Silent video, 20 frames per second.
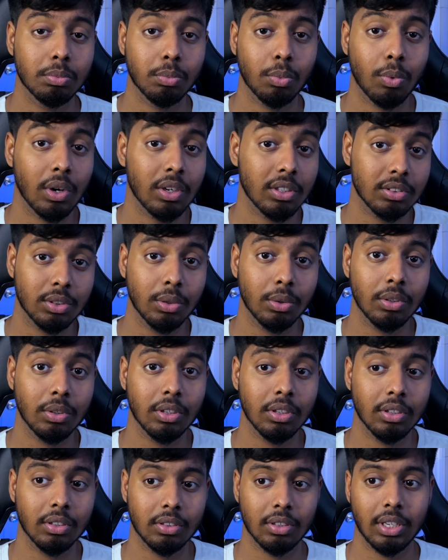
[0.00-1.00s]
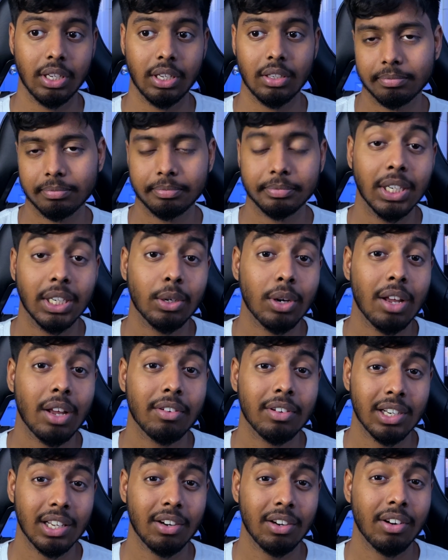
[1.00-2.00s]
what is good here like they don't have
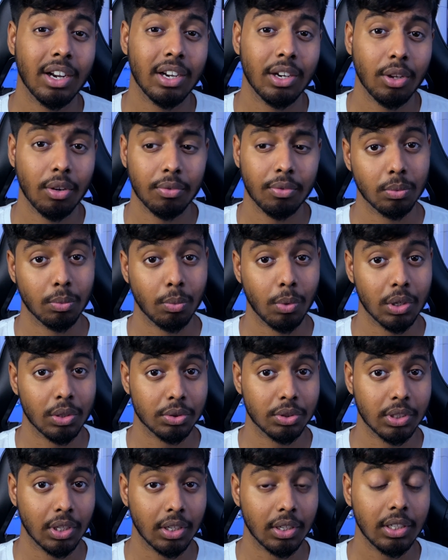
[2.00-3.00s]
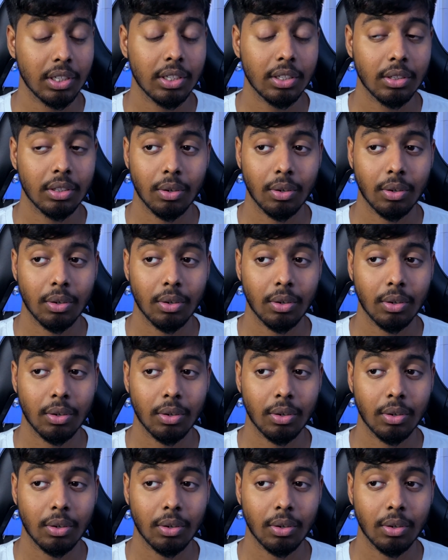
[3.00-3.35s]
a clear idea of what to study